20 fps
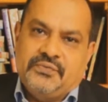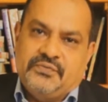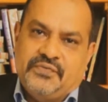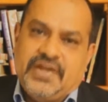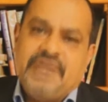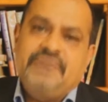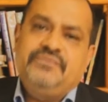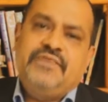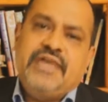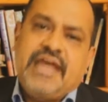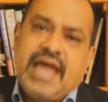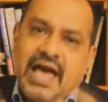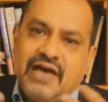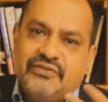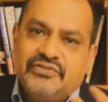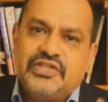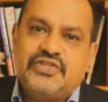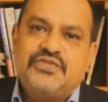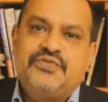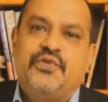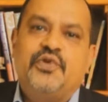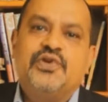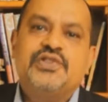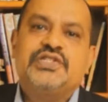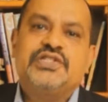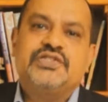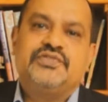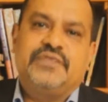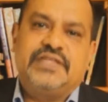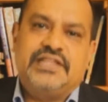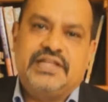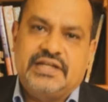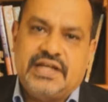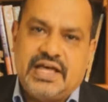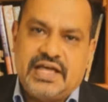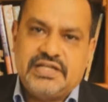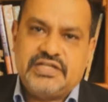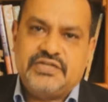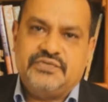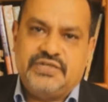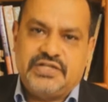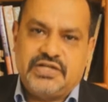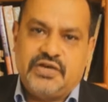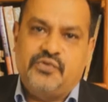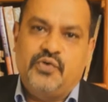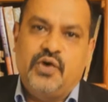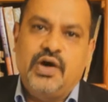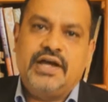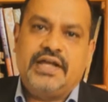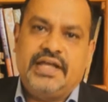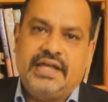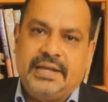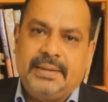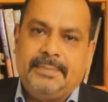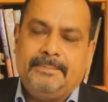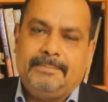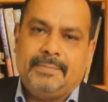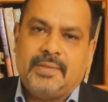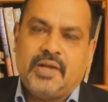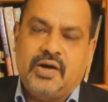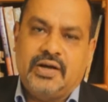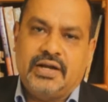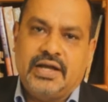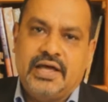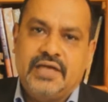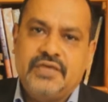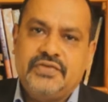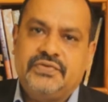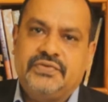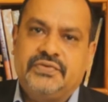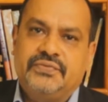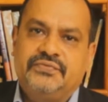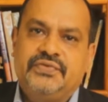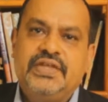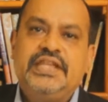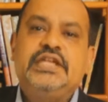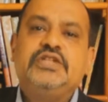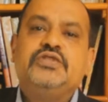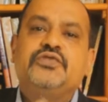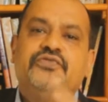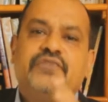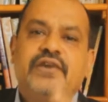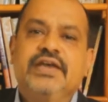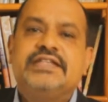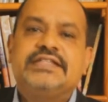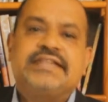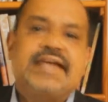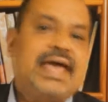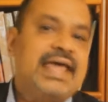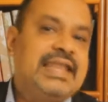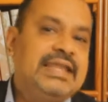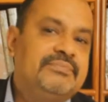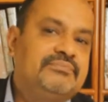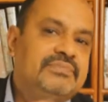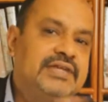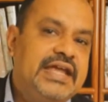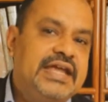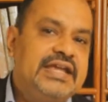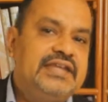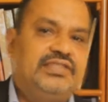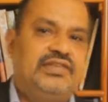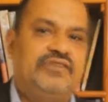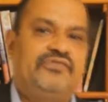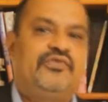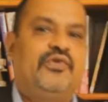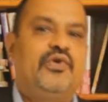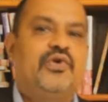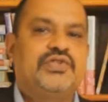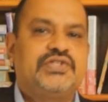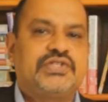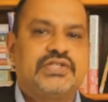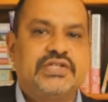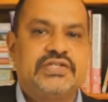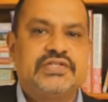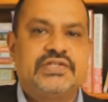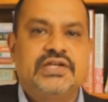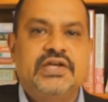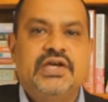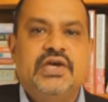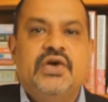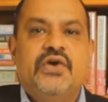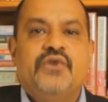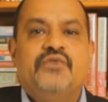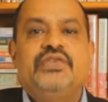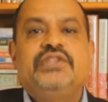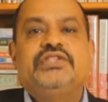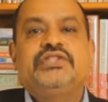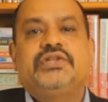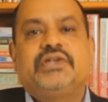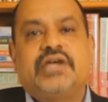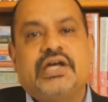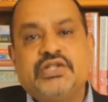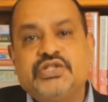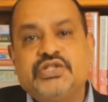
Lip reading: when we have these forces within us which are working on us, we need to first eliminate the forces which